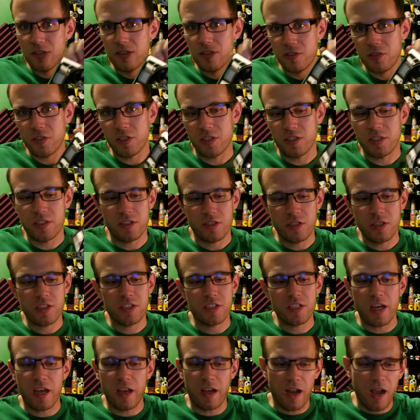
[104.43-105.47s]
Just
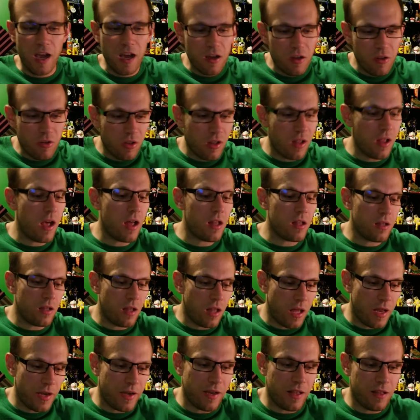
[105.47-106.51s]
saying.
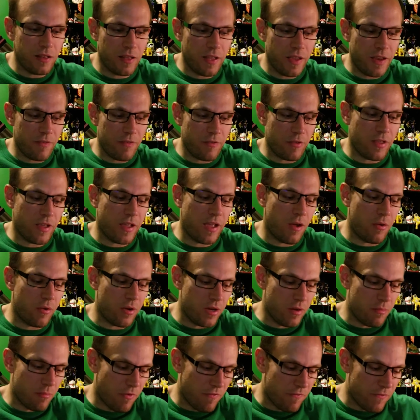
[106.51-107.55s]
I'll lay everything out
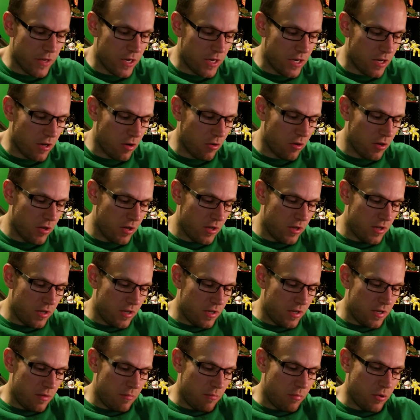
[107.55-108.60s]
in my video.
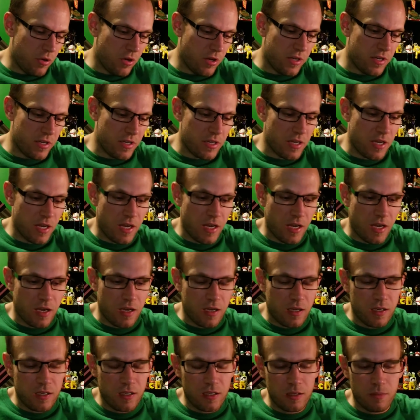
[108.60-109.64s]
But yeah,
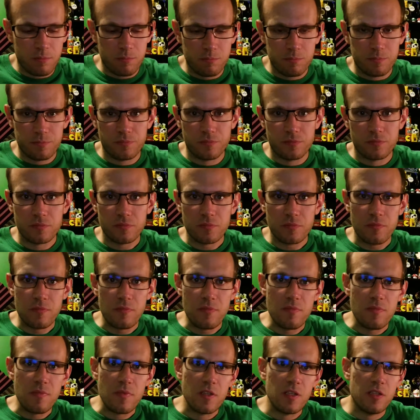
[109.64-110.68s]
I
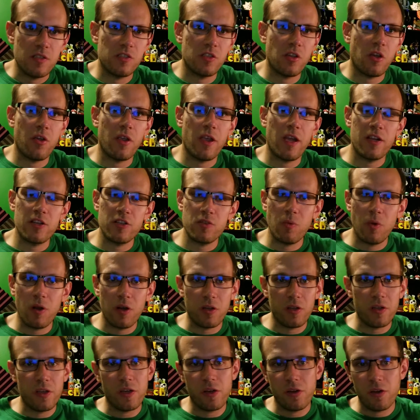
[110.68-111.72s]
just wanted to
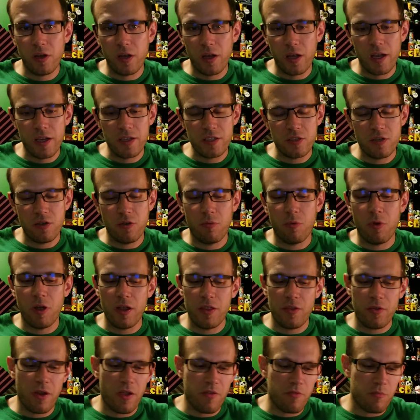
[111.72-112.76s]
let you guys know why
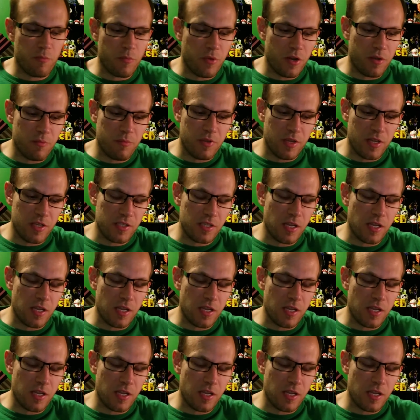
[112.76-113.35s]
there haven't been updates.